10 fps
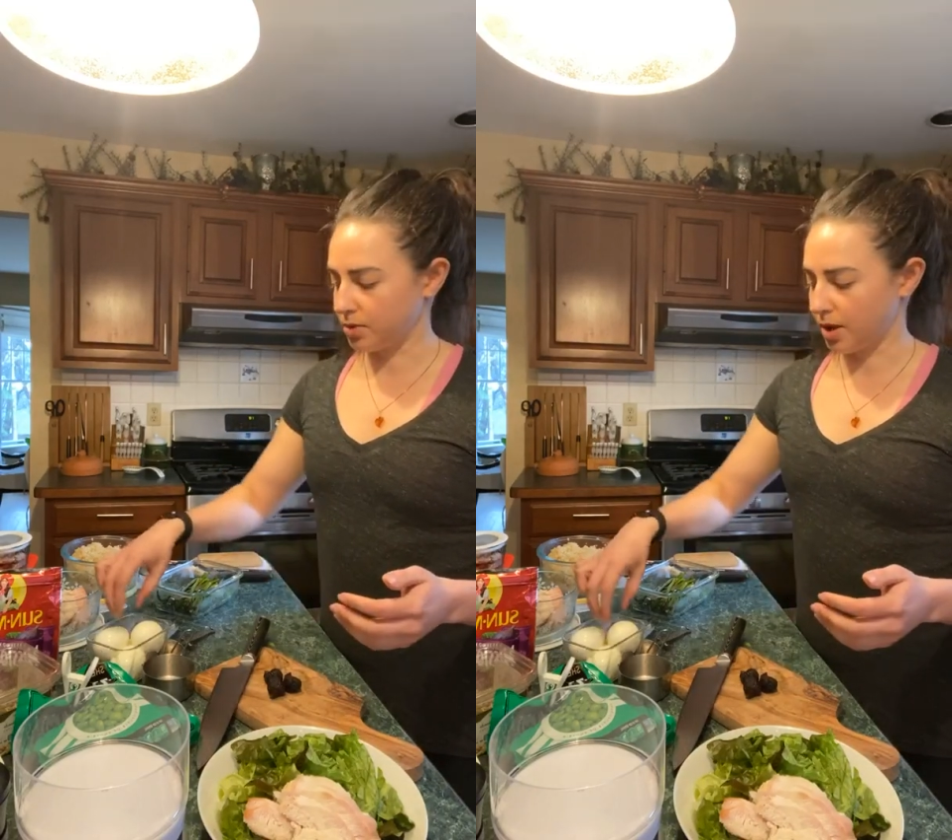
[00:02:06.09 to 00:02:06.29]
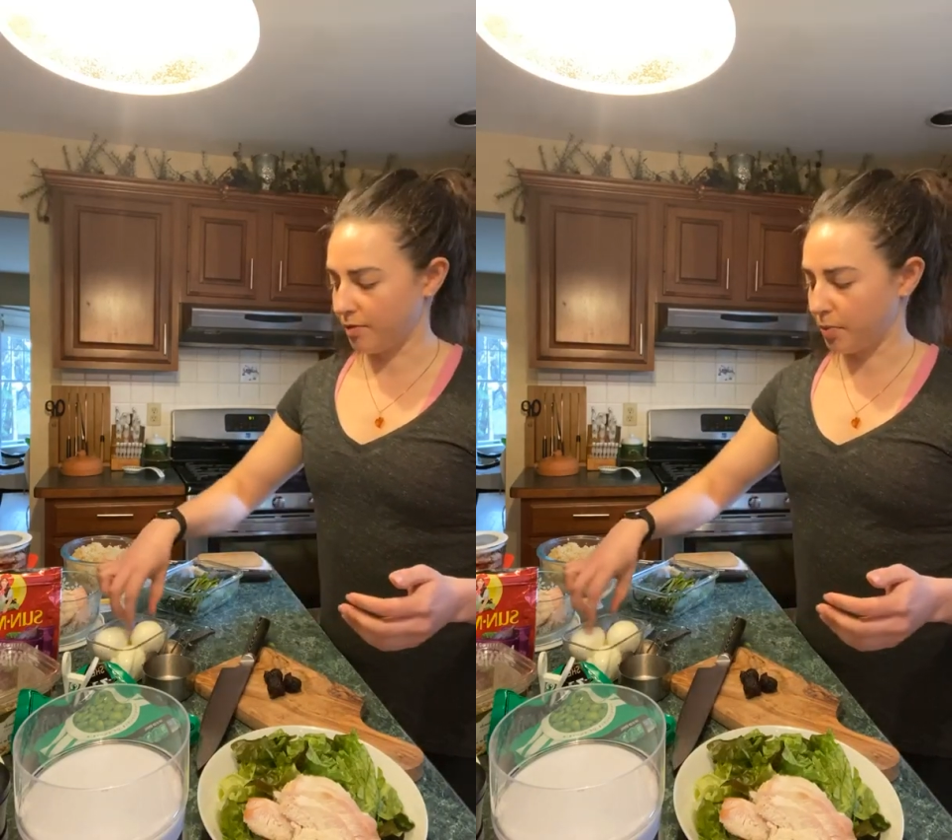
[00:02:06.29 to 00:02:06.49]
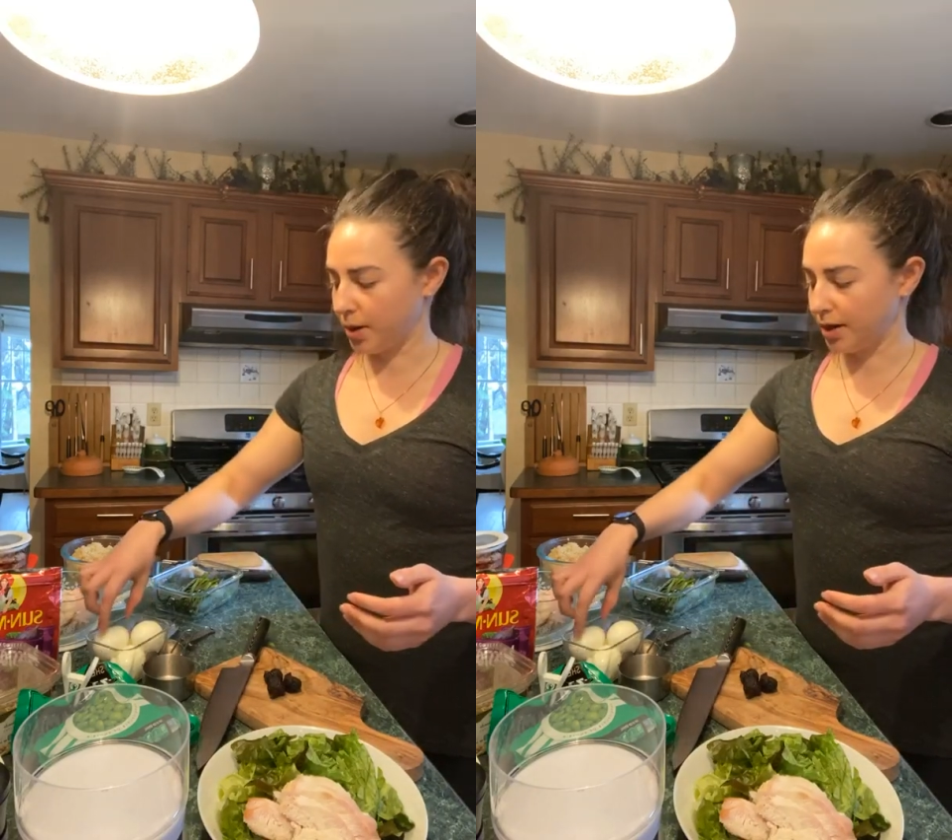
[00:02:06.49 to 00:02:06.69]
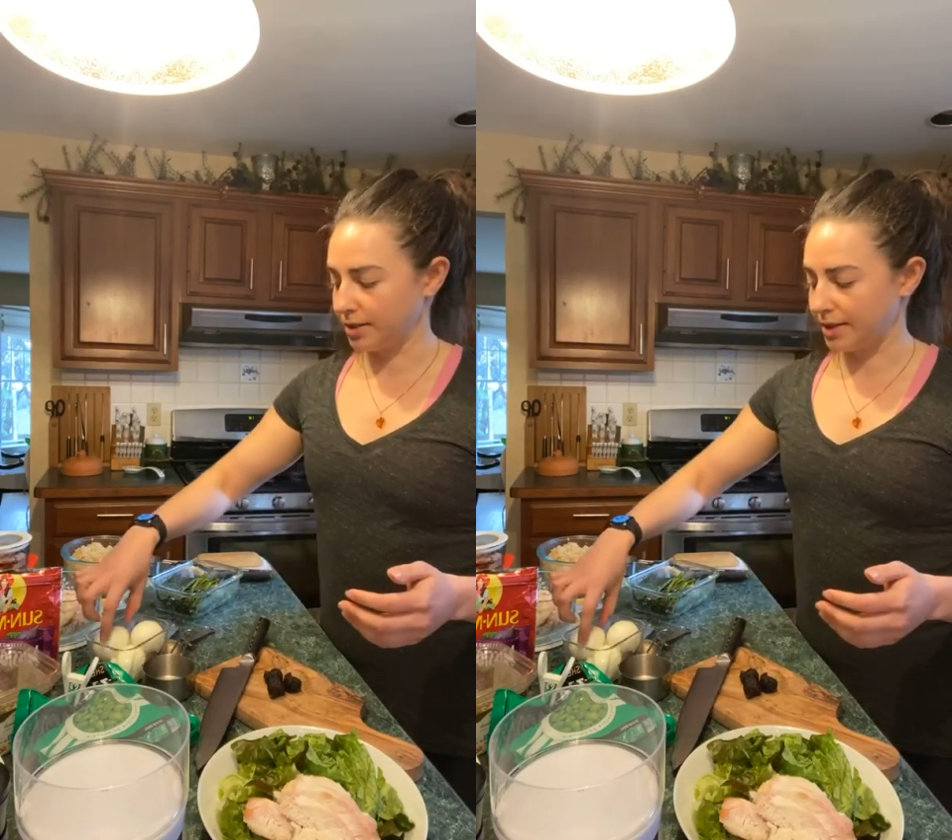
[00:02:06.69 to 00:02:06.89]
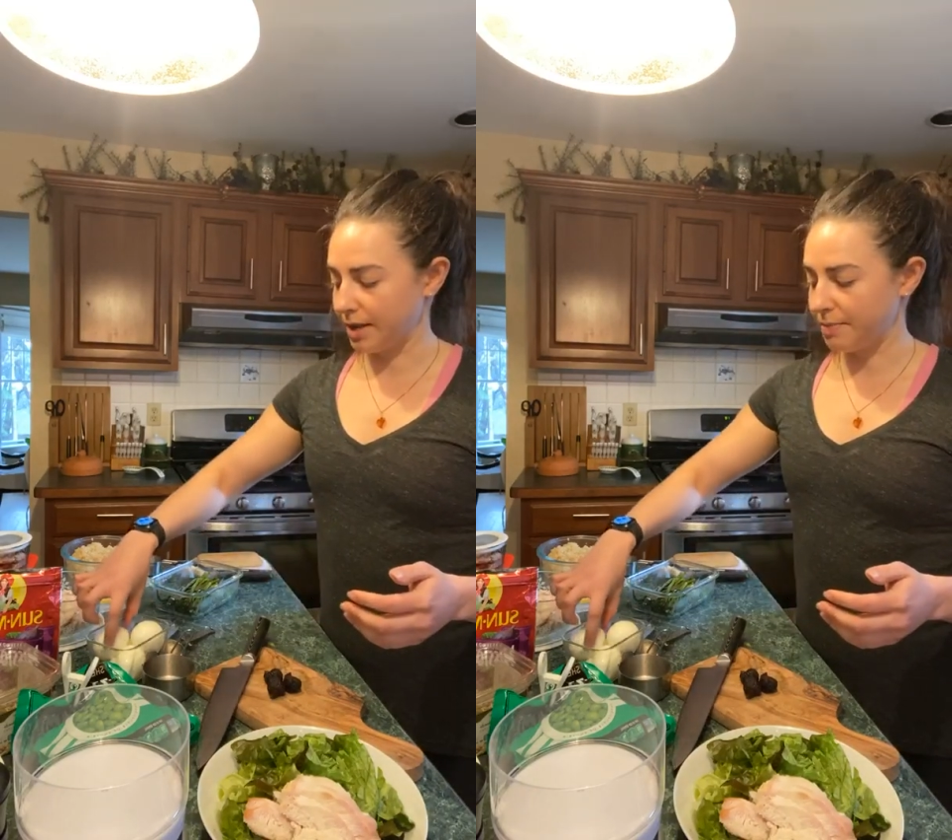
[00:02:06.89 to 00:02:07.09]

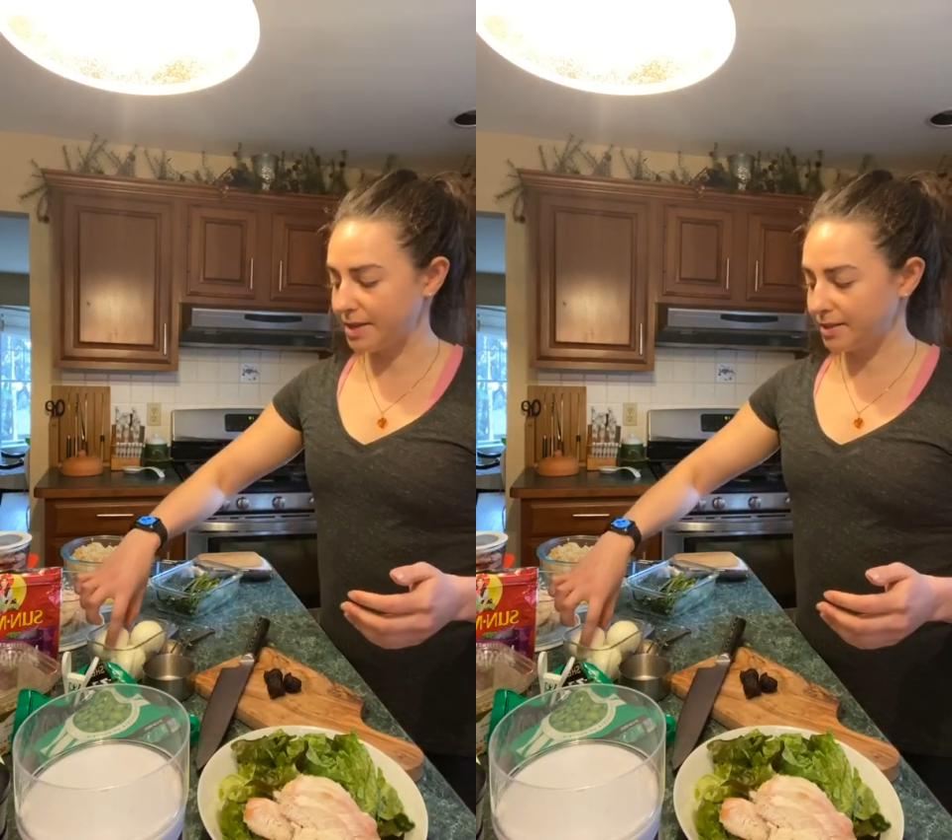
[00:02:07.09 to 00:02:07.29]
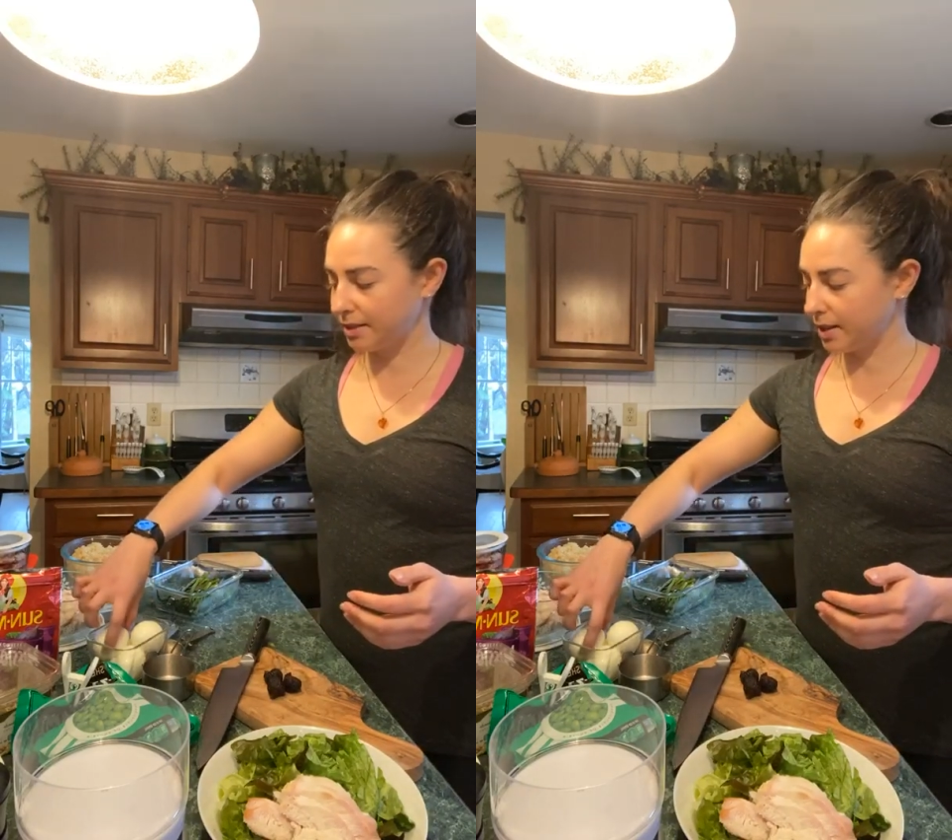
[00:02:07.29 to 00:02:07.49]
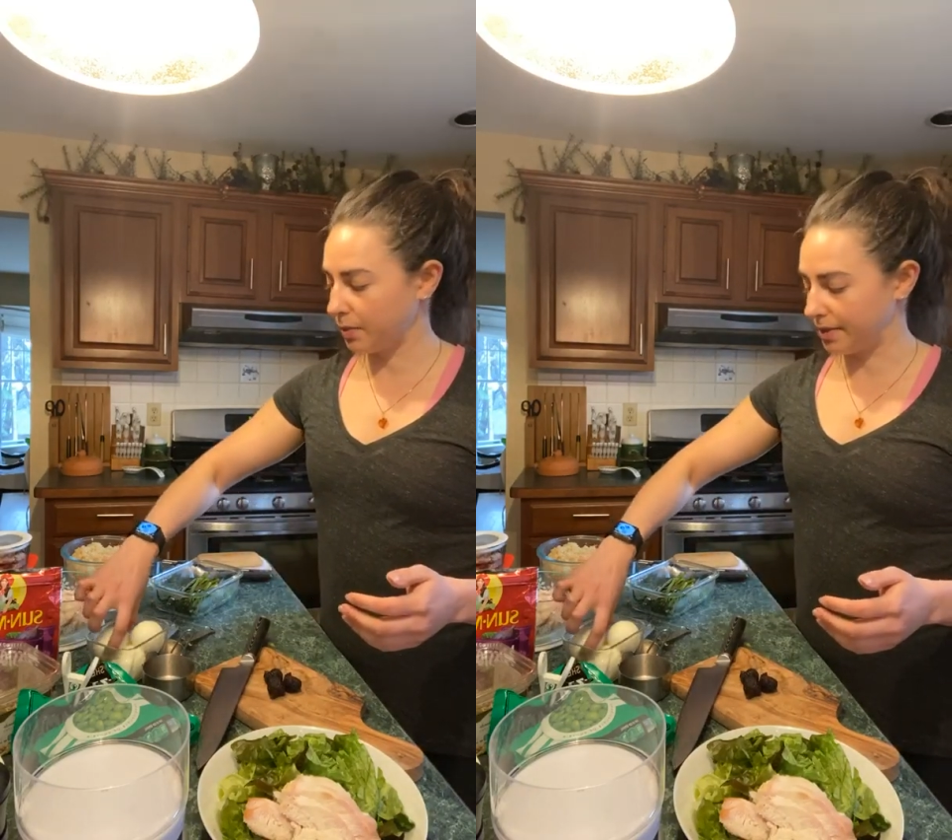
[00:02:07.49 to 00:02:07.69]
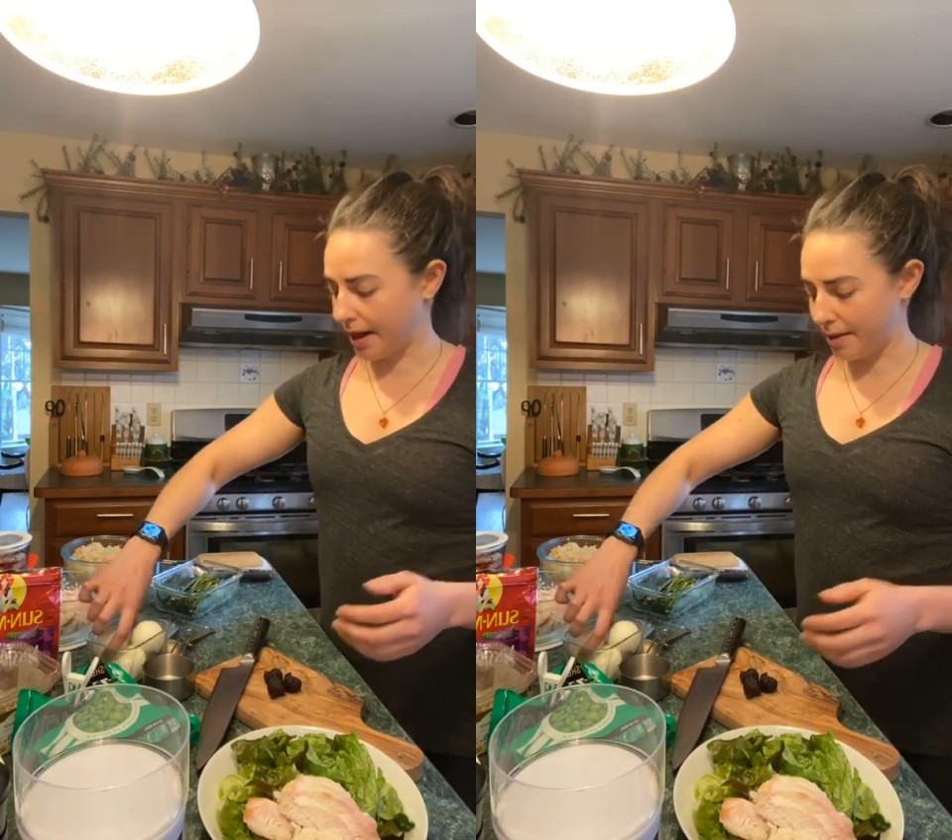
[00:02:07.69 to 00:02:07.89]
soft-boiled. And basically what that